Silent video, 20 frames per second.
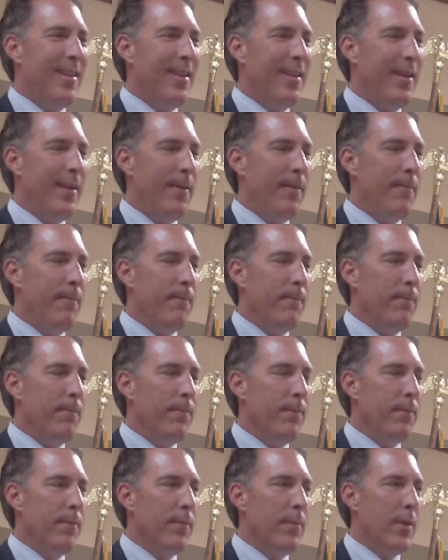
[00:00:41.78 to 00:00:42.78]
uh
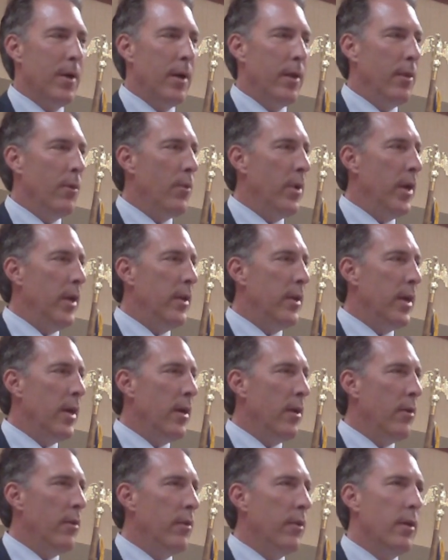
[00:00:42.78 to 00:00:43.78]
on the way
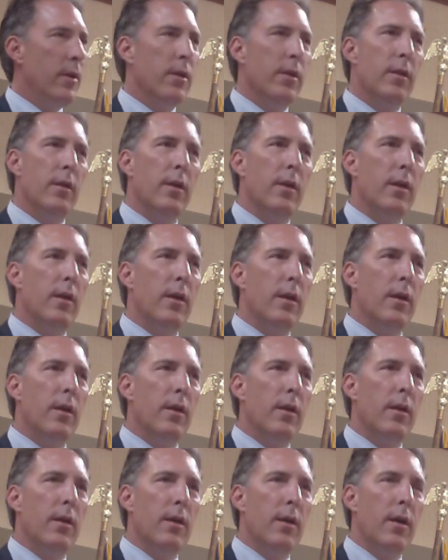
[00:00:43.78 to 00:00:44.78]
down, the,
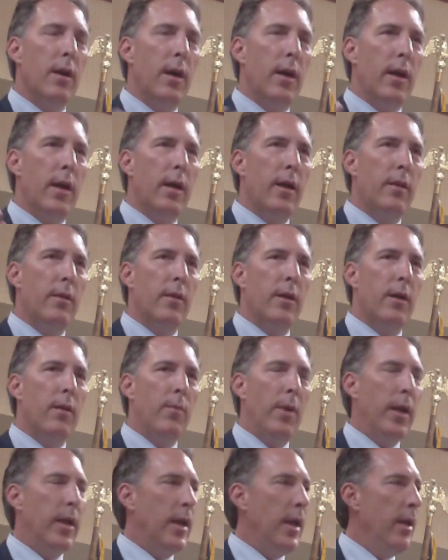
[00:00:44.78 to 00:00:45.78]
I had uh,
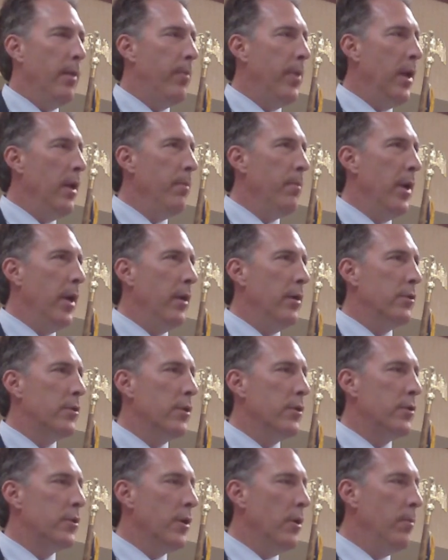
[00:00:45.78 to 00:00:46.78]
my campaign
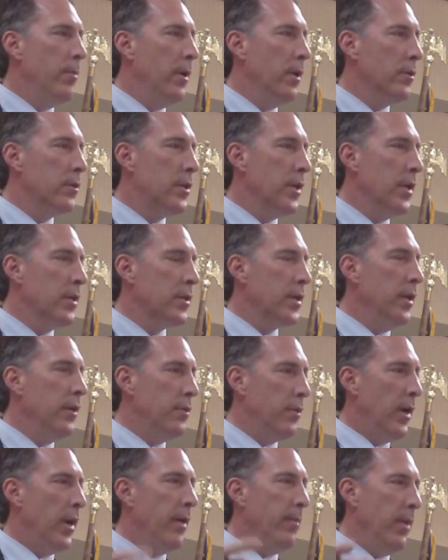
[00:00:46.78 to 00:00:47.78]
manager, Joe
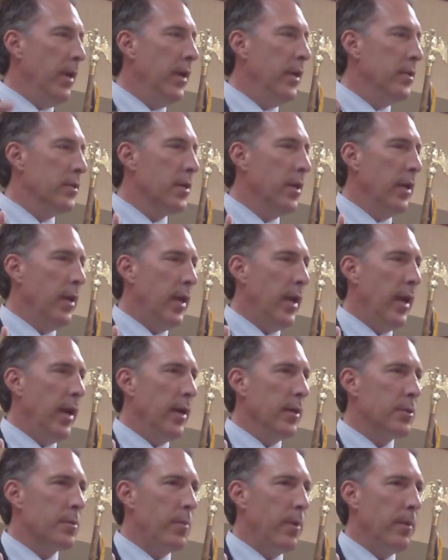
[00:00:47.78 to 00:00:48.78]
Milcheski, drive me. He's in
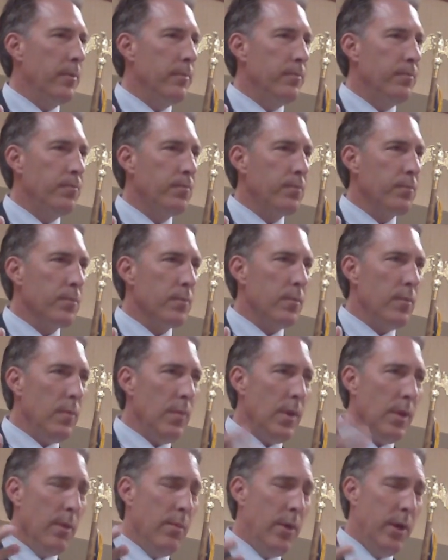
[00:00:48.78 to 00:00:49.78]
Casper.
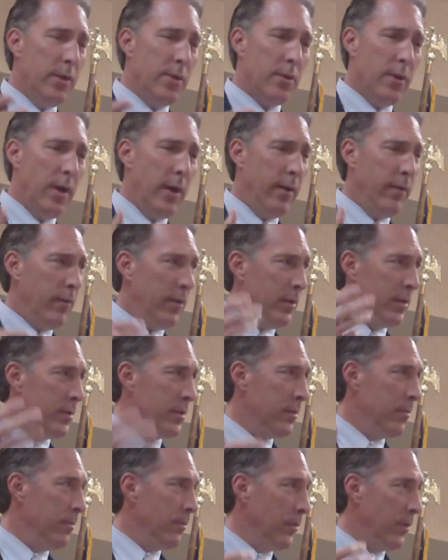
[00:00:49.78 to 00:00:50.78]
My
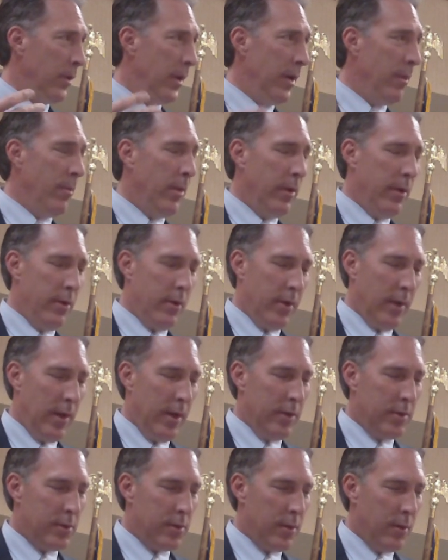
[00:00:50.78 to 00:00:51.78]
driver's grandmother
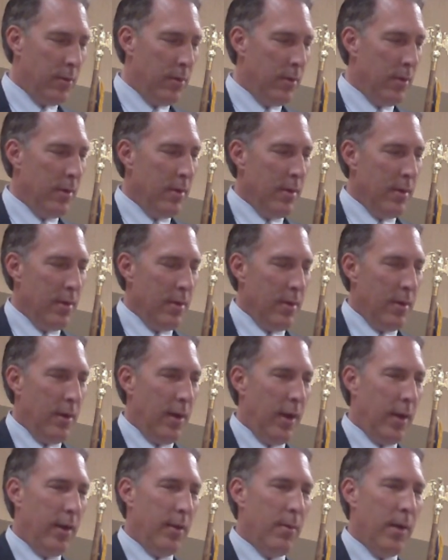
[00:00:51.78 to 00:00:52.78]
died, so
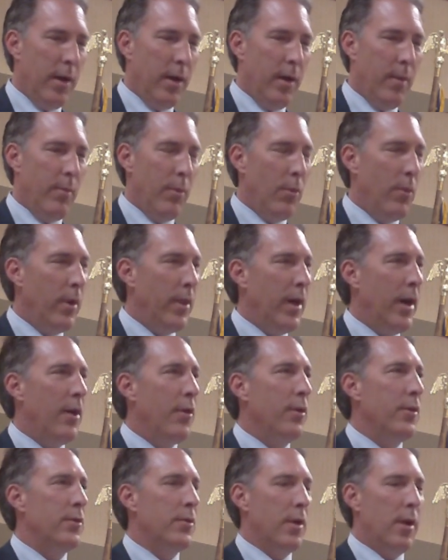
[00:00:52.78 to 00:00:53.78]
I, I am
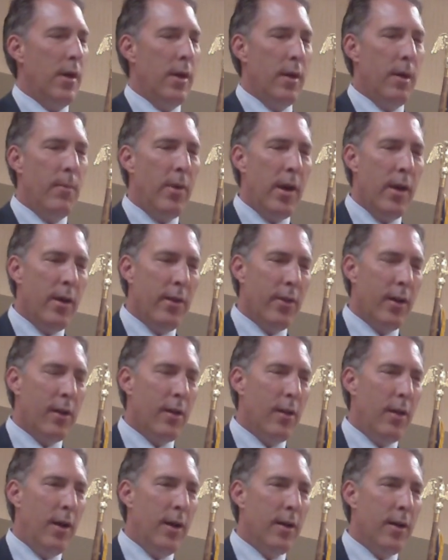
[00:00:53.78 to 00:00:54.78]
without a driver. Am I on the
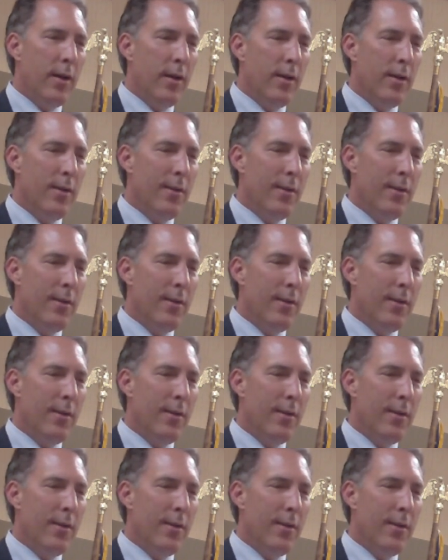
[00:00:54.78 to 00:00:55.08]
clock?